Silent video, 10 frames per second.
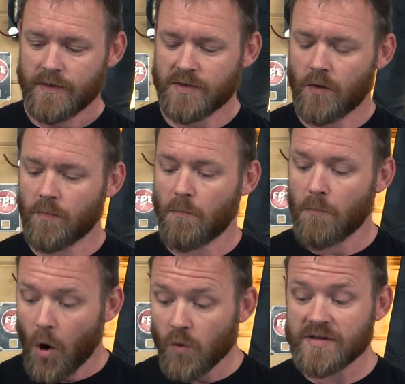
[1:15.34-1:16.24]
So
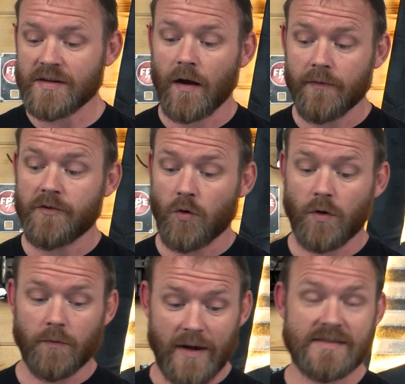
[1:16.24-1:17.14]
most of
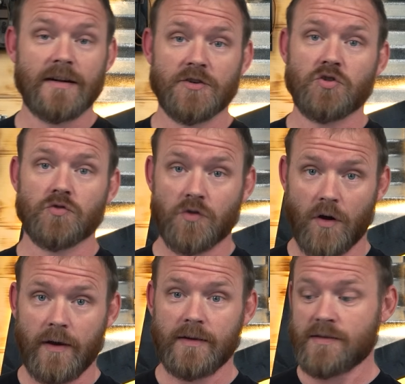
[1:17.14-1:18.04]
your residential
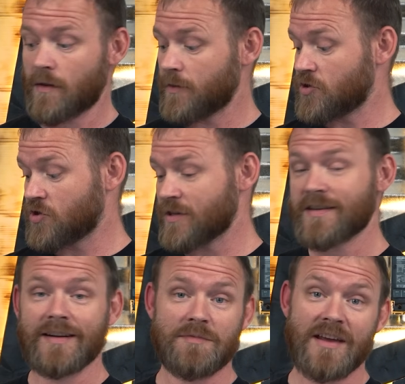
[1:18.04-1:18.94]
drawings, it's
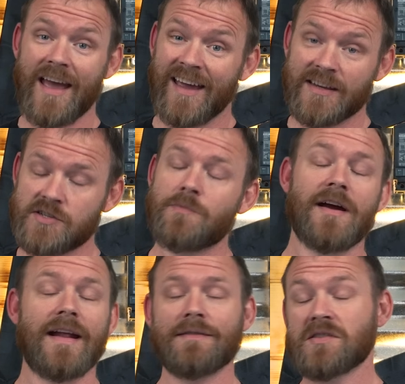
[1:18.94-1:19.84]
just gonna be A's. You
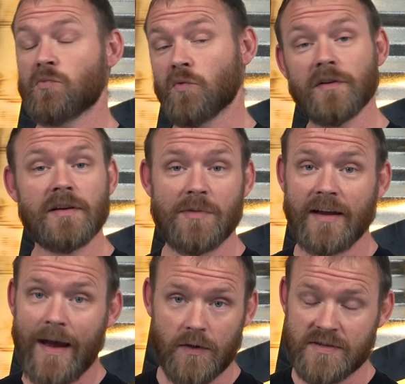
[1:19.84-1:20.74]
might have some really
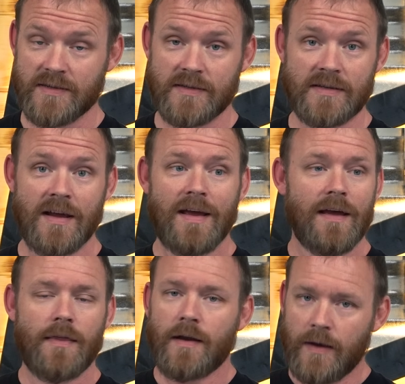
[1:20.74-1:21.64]
big houses
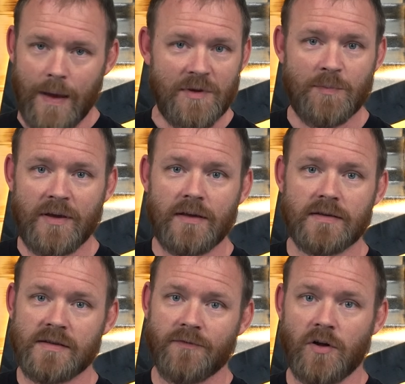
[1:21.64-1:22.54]
that an MEP
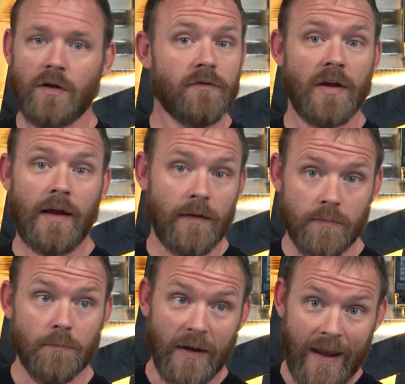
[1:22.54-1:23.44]
is involved, a
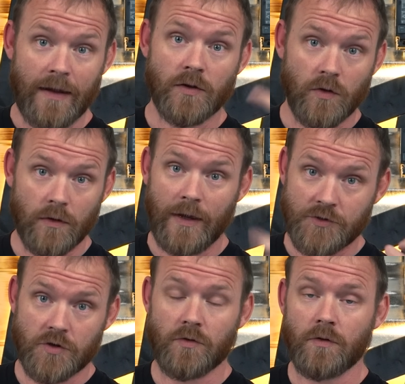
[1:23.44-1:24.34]
mechanical,
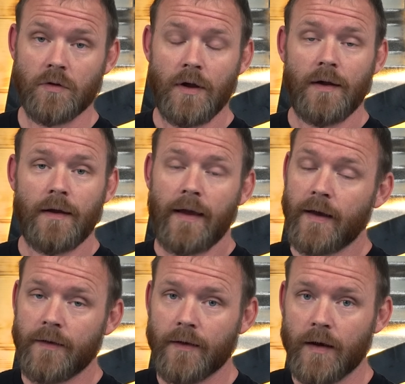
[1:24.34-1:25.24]
electrical,
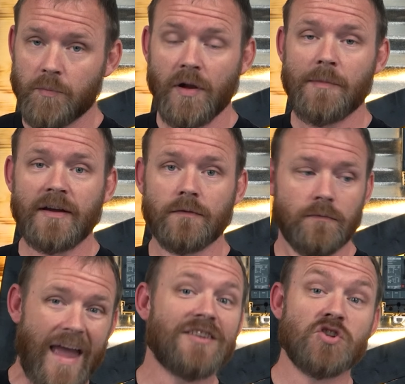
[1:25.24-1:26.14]
and
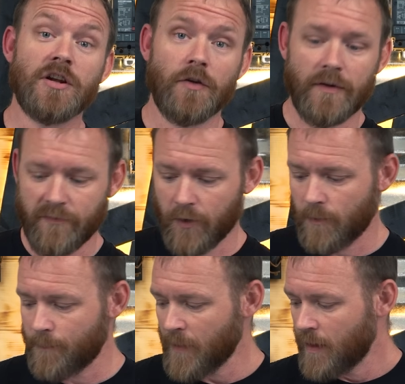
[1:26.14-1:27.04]
plumbing engineering
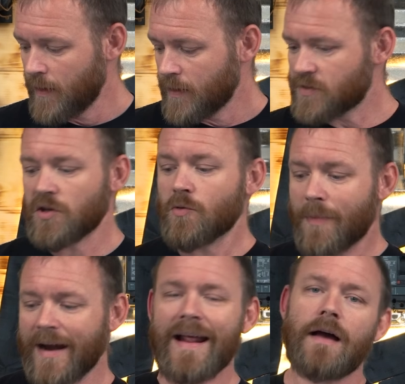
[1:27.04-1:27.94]
firm. So you
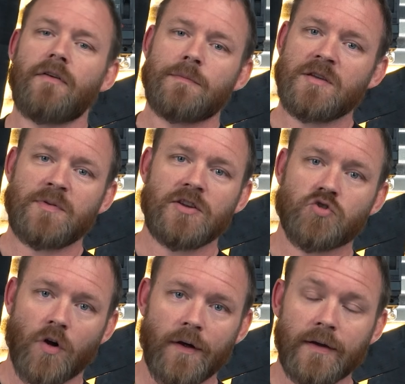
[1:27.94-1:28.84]
might have MEP
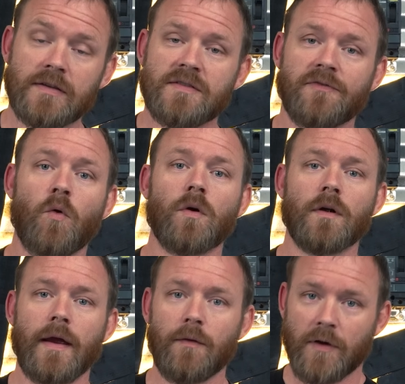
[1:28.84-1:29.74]
drawings
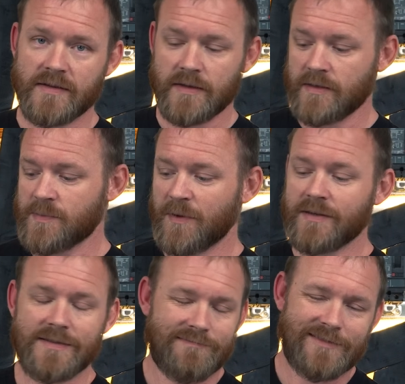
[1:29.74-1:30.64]
for a residence, but
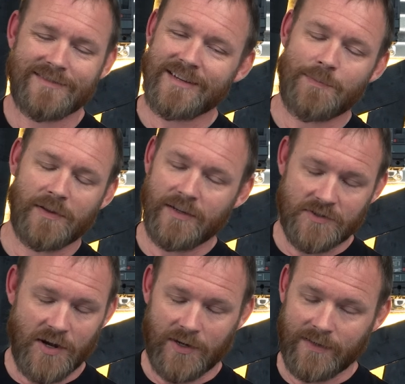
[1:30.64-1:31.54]
it's typically
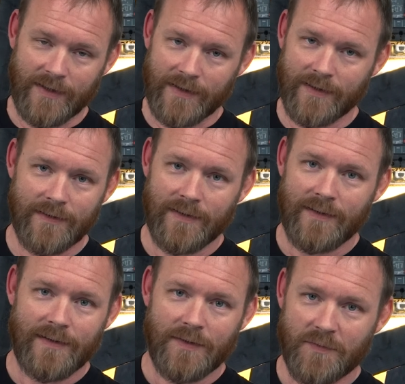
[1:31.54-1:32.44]
you're talking like
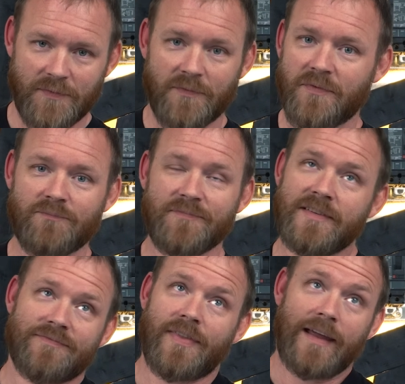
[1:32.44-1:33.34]

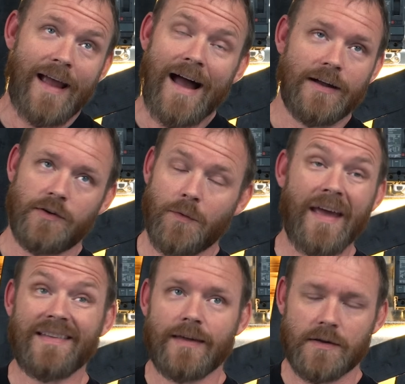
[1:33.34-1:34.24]
I don't know,
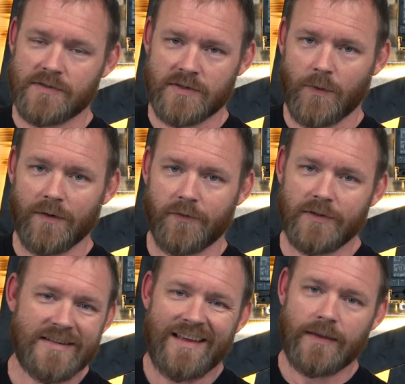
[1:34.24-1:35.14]
8,000 square
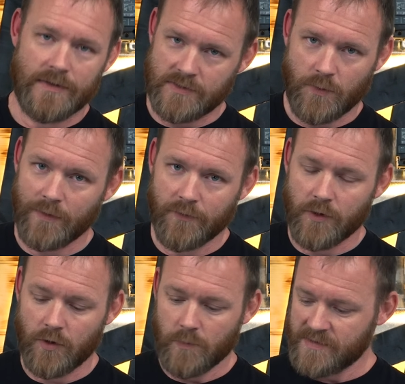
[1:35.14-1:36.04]
foot, 10,000 square
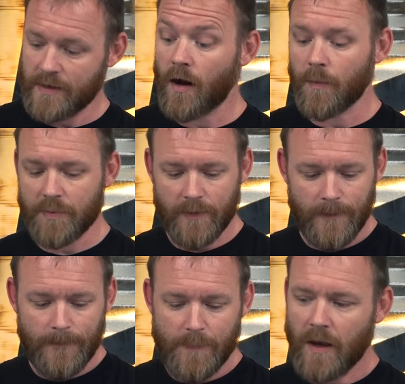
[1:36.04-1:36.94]
foot homes and up.
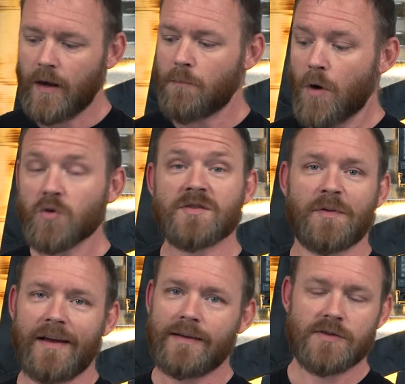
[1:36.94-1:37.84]
Most
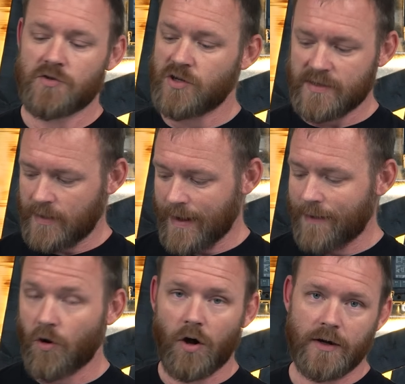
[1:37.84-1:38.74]
plans are just gonna
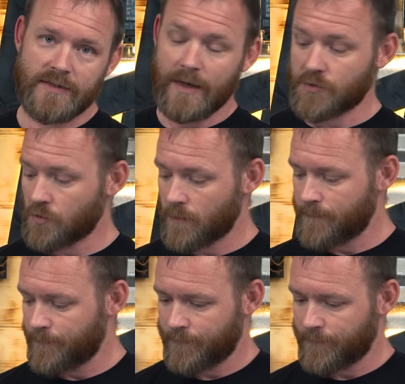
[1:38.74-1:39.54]
have architectural.